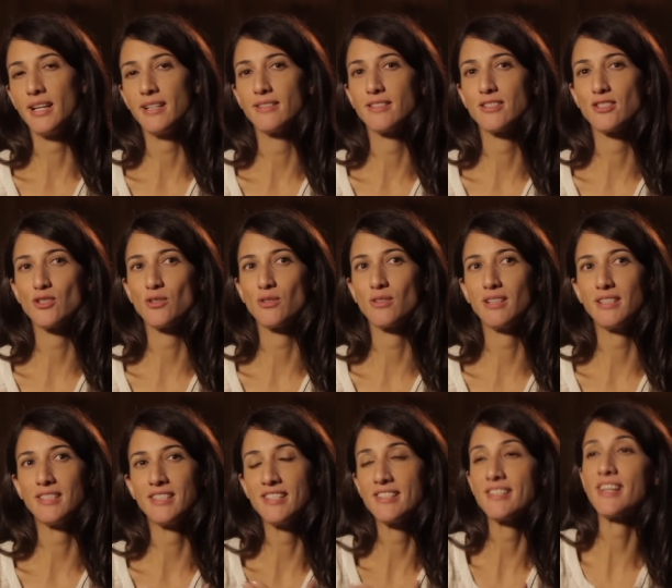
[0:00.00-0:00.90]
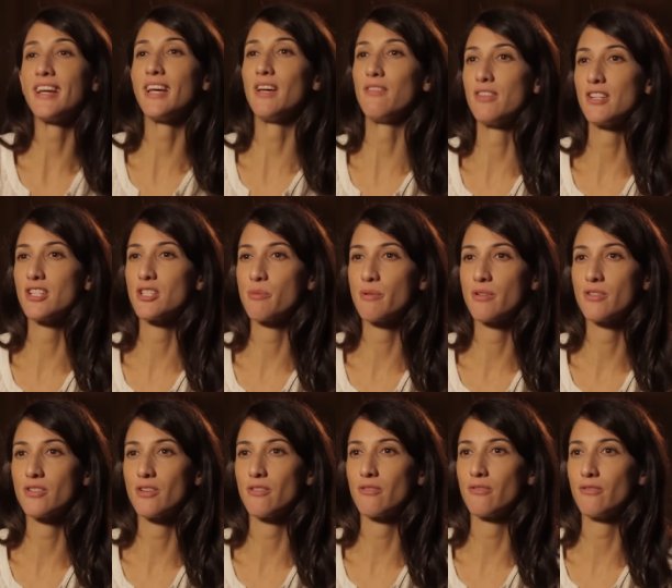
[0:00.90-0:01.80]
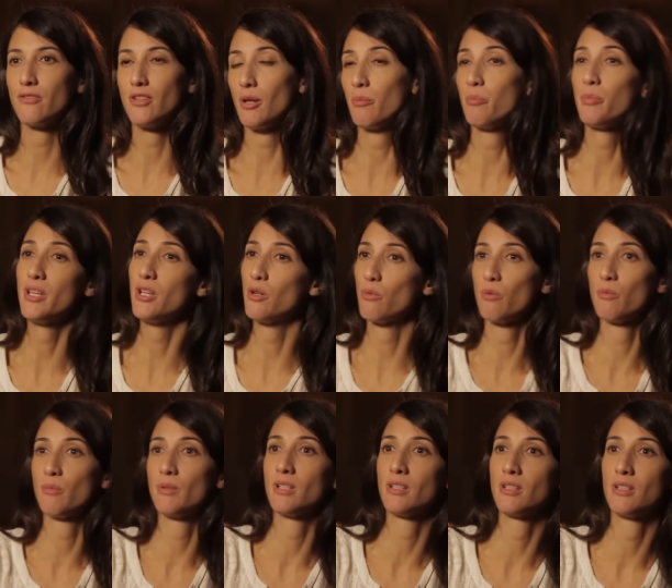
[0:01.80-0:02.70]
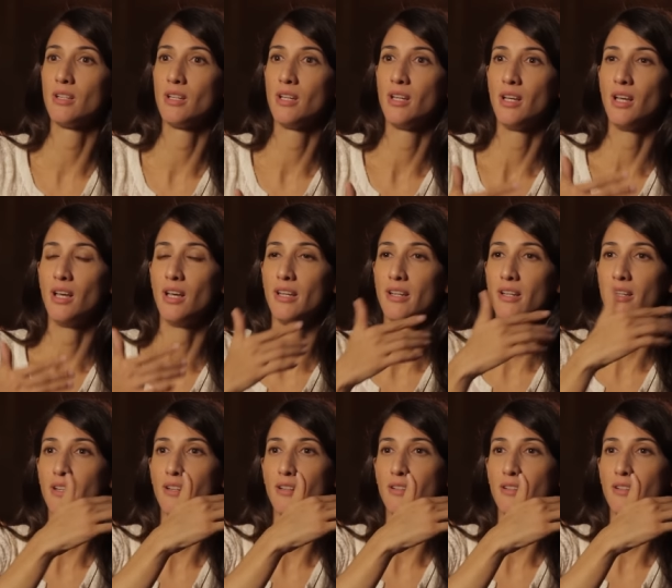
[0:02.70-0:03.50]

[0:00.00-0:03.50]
And so, since I have the experience of not being a woman uh,